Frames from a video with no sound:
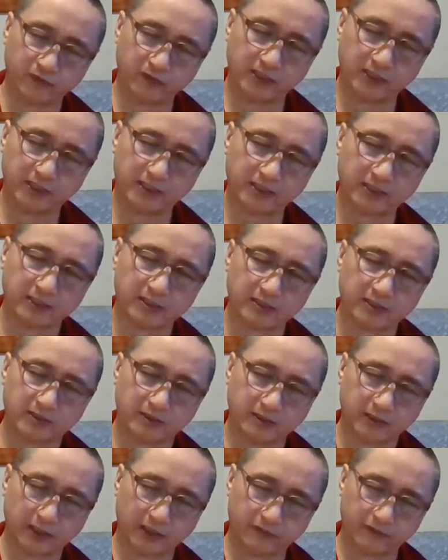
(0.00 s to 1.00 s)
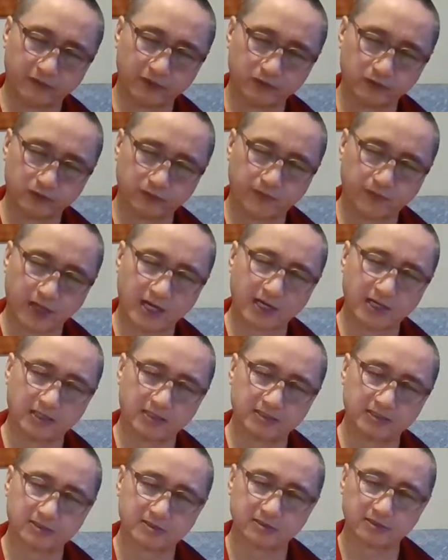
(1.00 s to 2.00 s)
fully able to
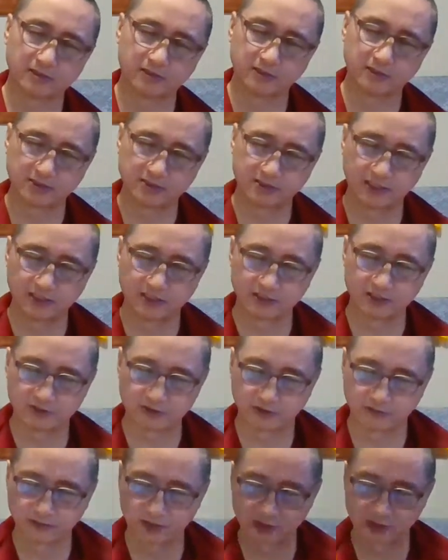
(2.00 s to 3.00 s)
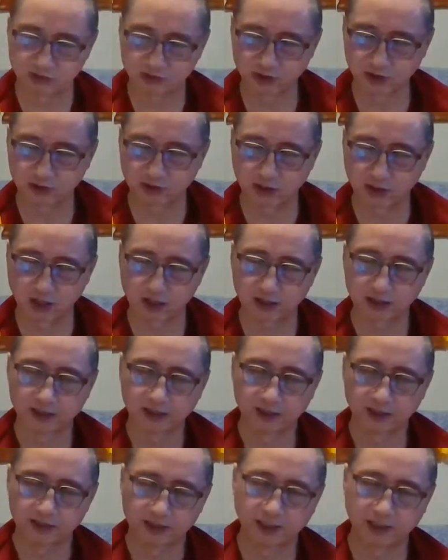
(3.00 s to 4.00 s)
pass the status of the street dog,
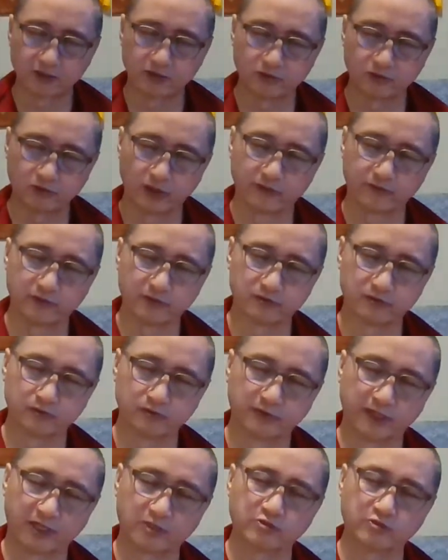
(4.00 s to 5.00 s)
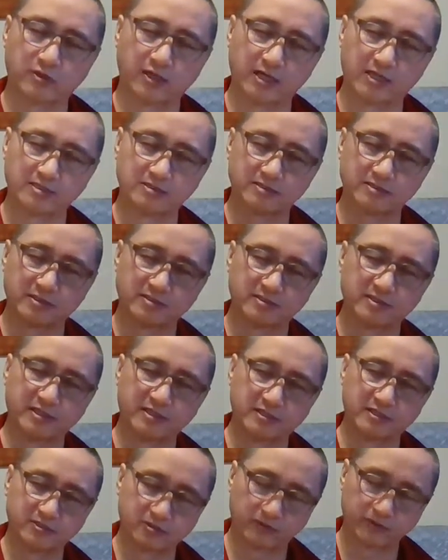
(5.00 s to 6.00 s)
then you're able to actualize the
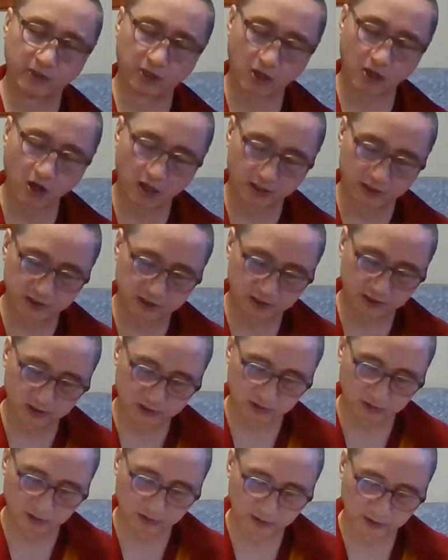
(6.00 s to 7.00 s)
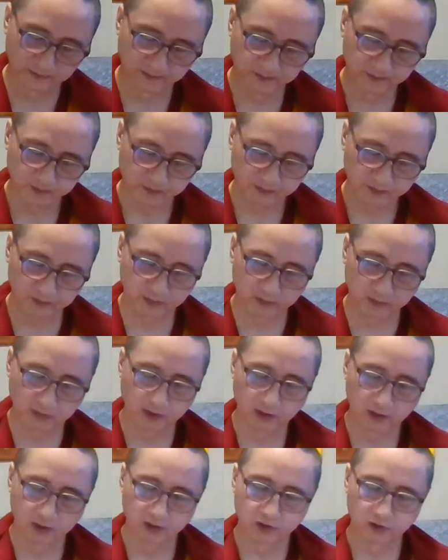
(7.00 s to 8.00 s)
status of the God. So
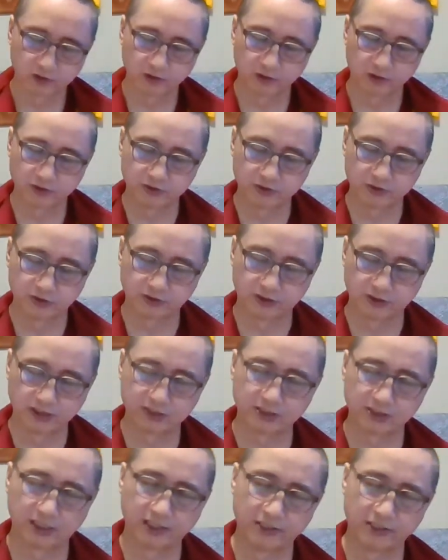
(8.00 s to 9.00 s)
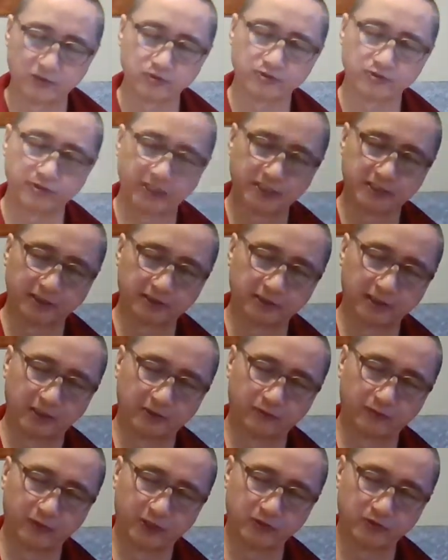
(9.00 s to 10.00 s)
so these are illustrating
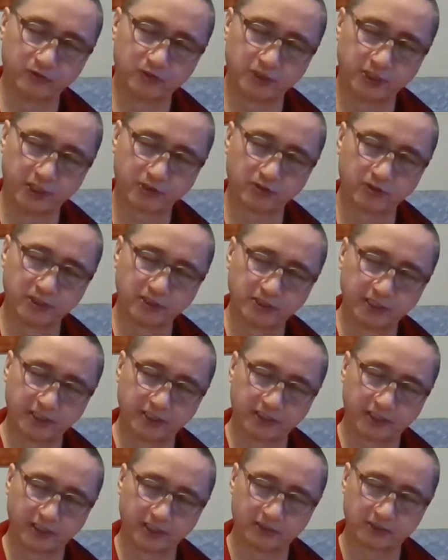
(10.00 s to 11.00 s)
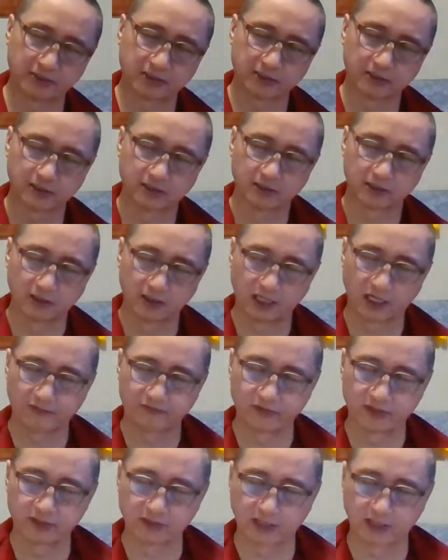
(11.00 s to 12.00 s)
that when you genuinely dedicate
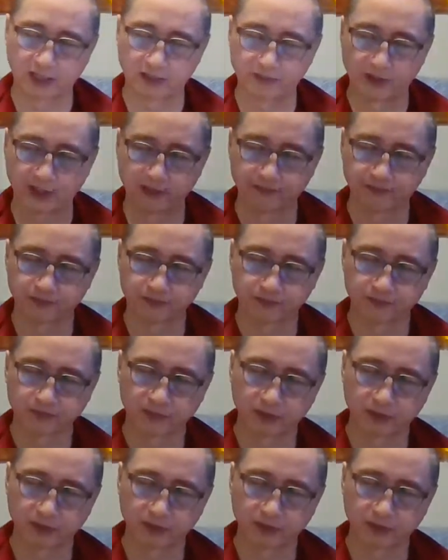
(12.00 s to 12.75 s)
life in Dharma,